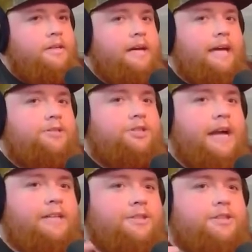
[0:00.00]
and
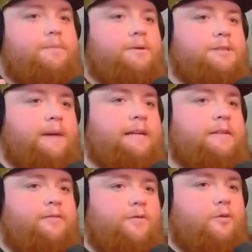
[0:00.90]
changes the
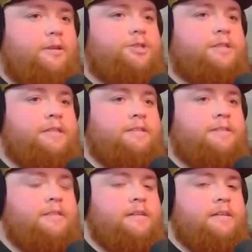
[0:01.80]
perspective of
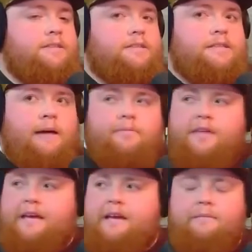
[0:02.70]
Christians to stop
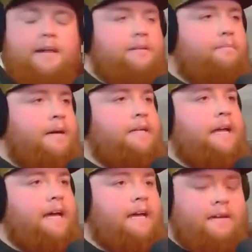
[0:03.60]
thinking about the
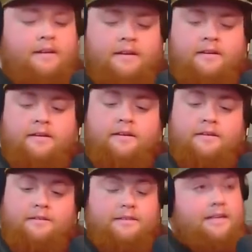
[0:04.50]
mundane,
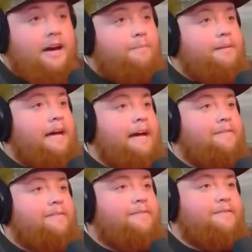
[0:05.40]
the cup
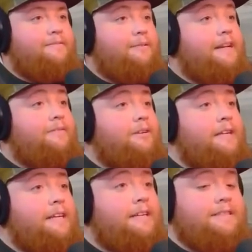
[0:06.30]
life, whatever
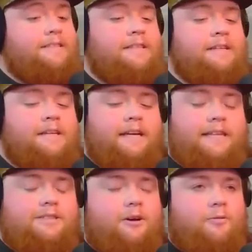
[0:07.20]
it is,
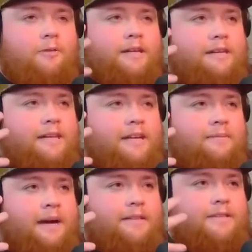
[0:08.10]
and start really
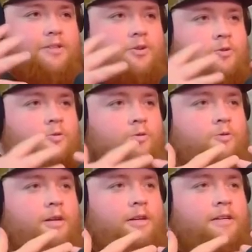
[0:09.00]
thinking about this
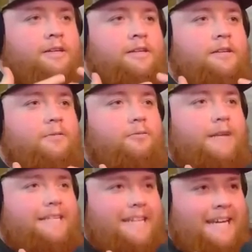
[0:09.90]
new,
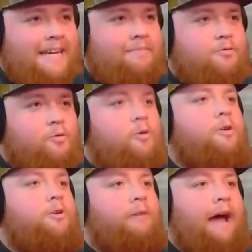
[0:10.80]
redeemed
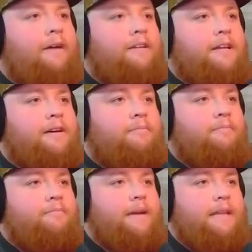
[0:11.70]
world around
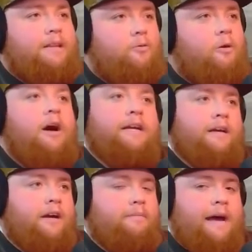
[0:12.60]
them. And they're
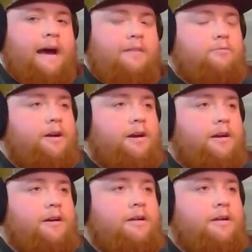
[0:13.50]
walking on a path where,